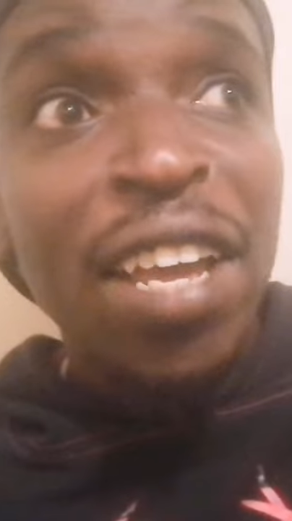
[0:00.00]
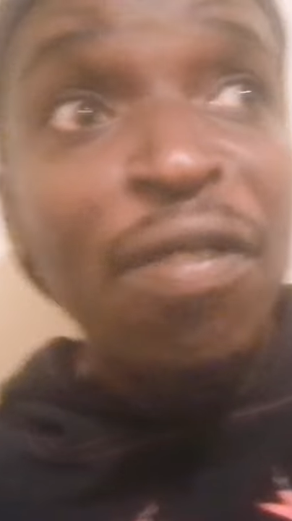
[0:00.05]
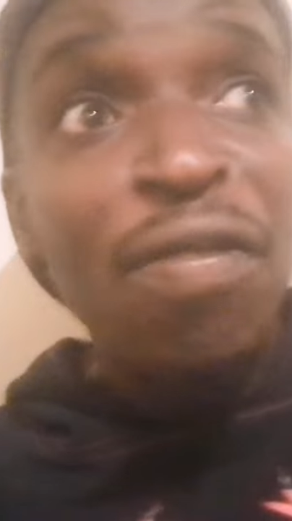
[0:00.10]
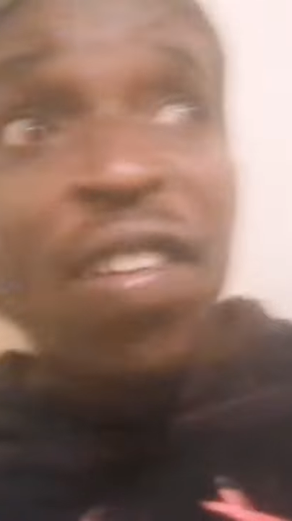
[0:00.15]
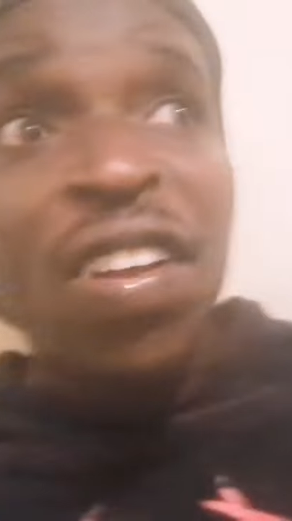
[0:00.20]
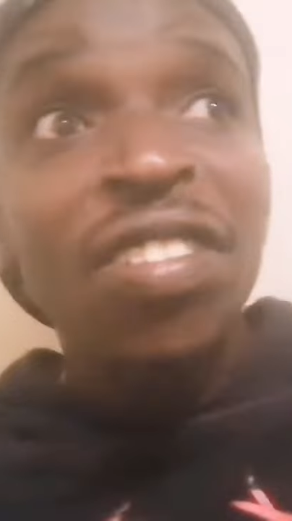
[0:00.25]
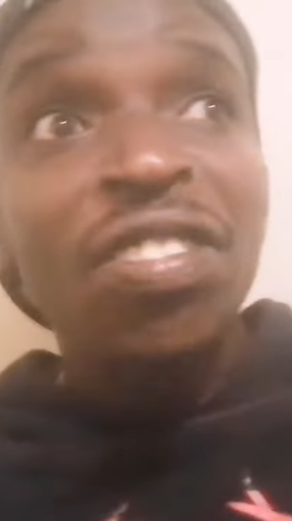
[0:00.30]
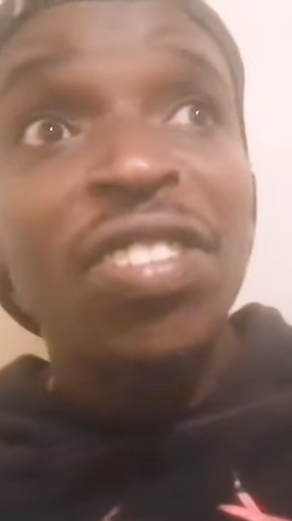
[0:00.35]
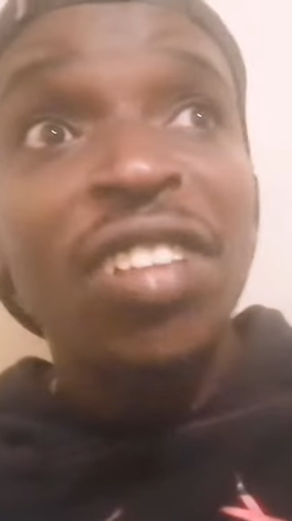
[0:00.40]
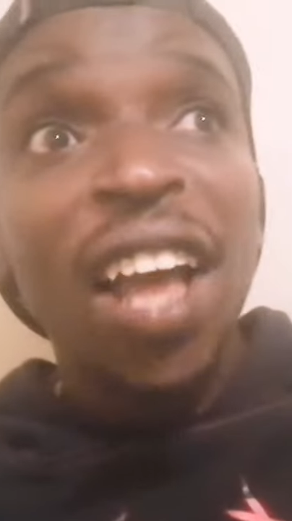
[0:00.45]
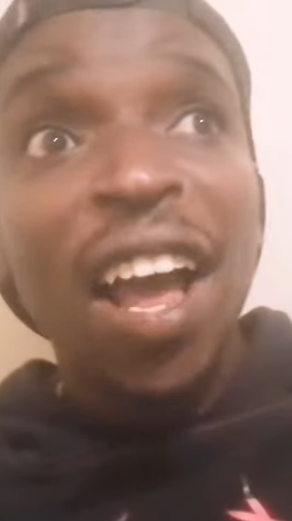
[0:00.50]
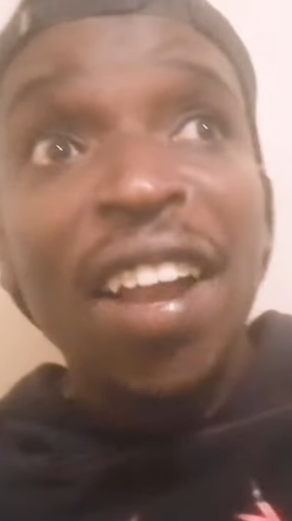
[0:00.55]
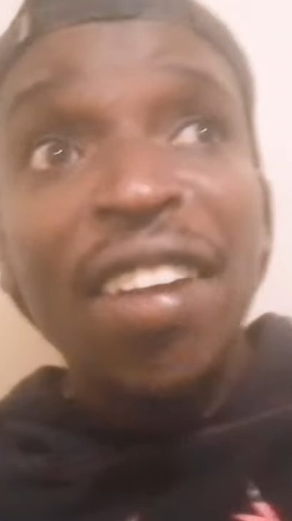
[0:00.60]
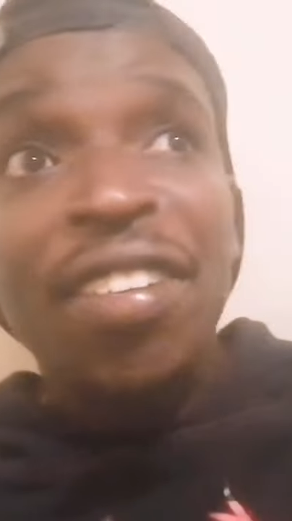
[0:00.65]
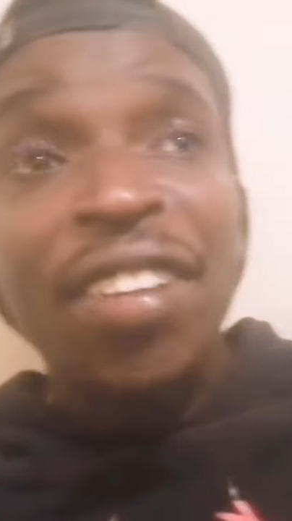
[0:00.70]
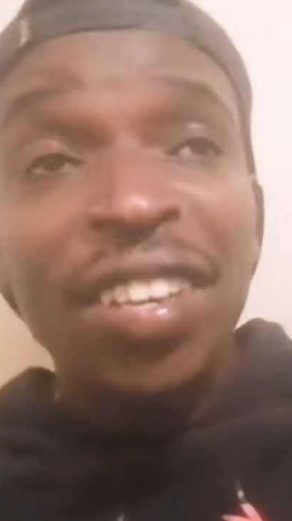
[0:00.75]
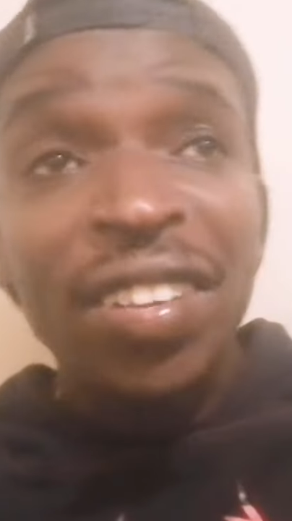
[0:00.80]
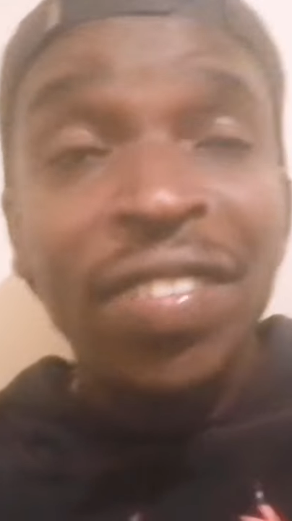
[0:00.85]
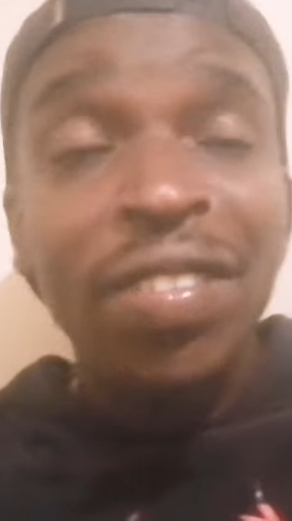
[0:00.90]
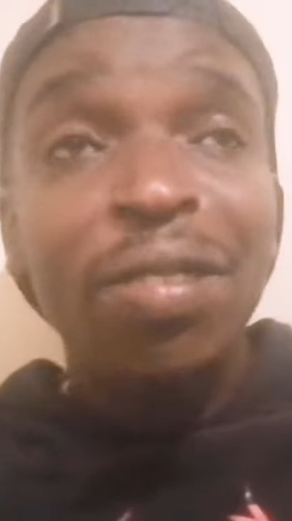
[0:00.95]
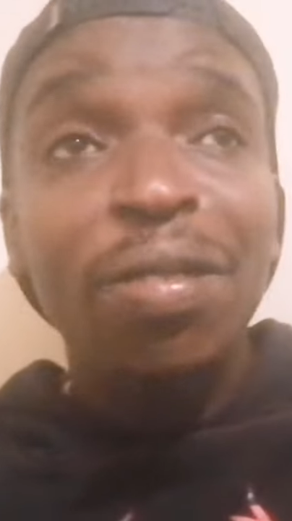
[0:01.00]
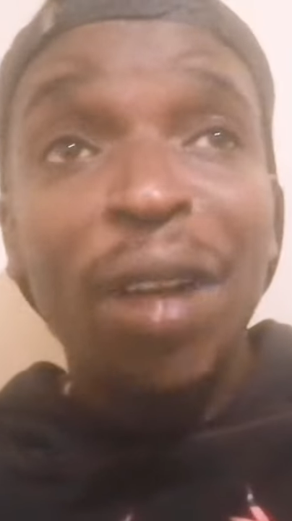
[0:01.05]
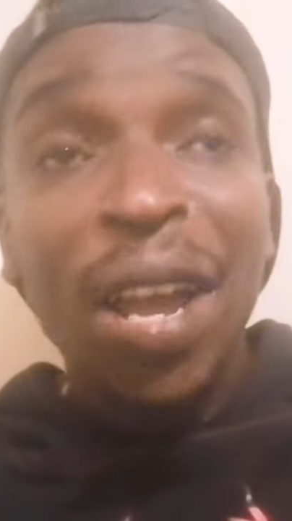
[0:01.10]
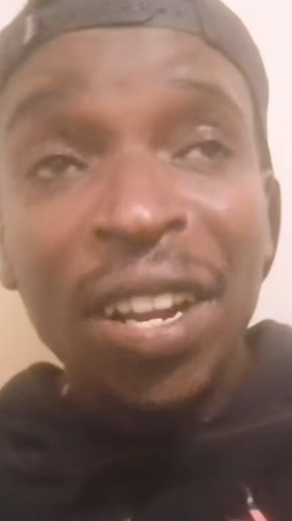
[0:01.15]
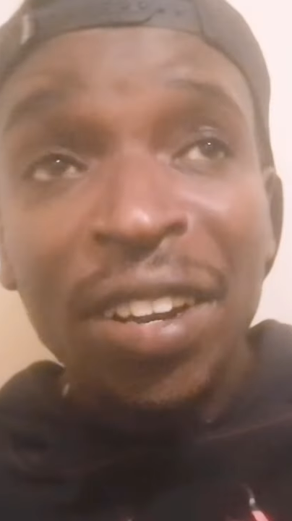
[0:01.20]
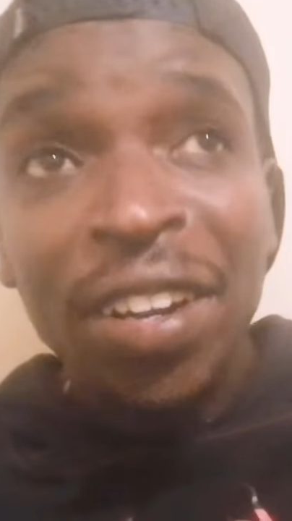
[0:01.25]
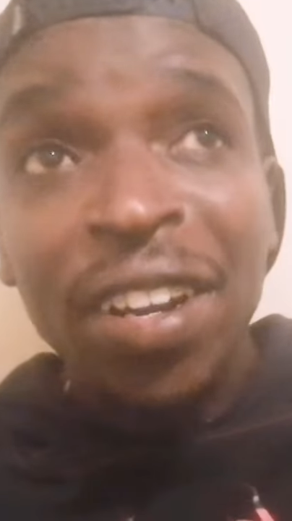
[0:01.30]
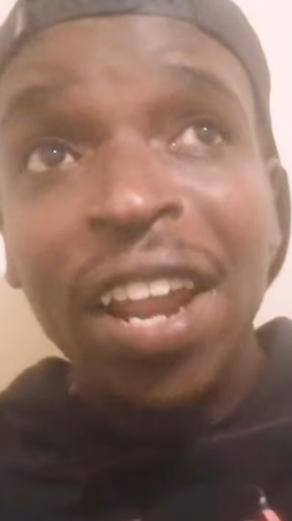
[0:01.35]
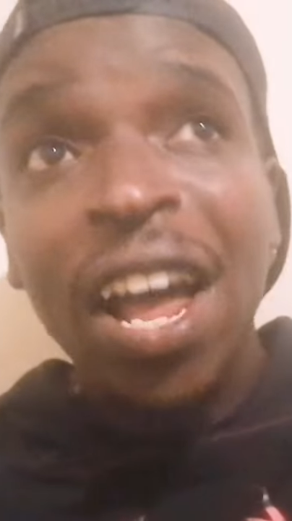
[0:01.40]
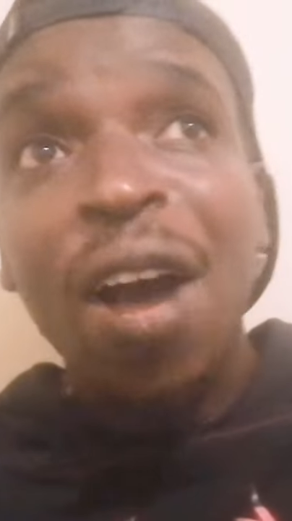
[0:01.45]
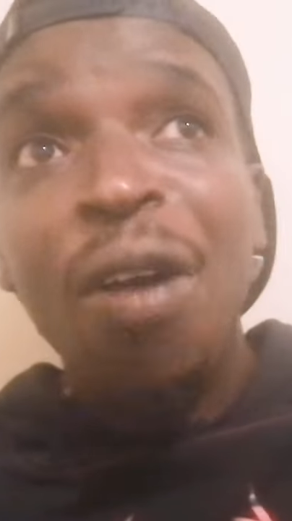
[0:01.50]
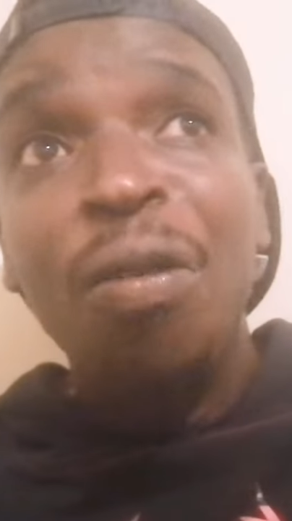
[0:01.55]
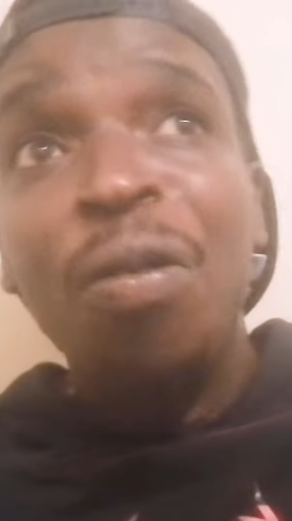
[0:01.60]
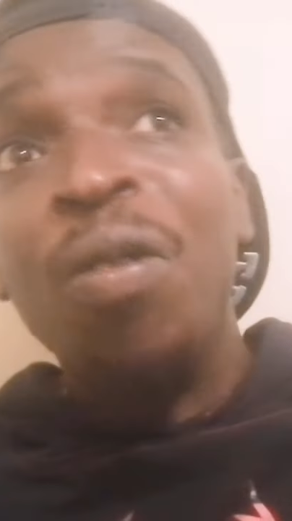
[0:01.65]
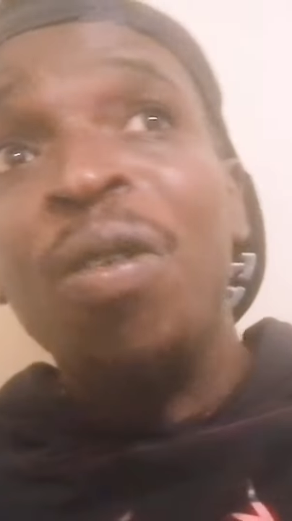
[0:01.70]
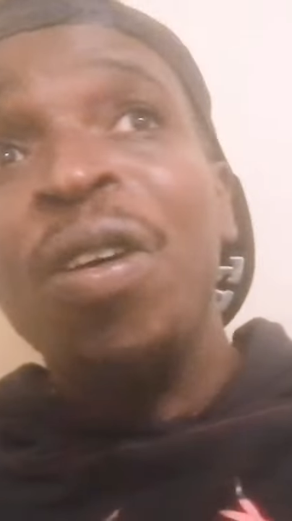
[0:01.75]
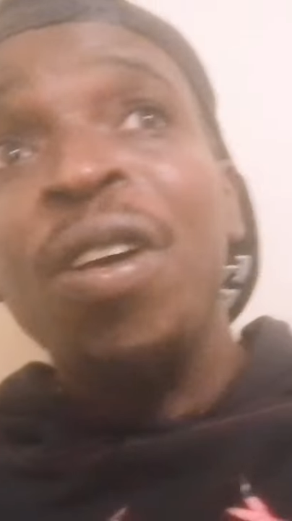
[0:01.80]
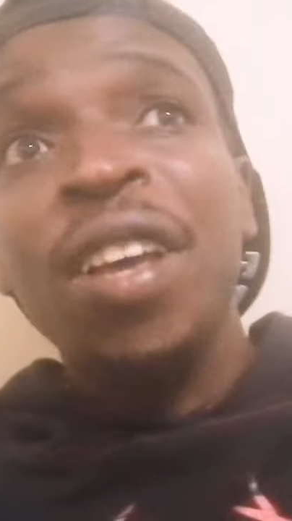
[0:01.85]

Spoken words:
even scientists right now,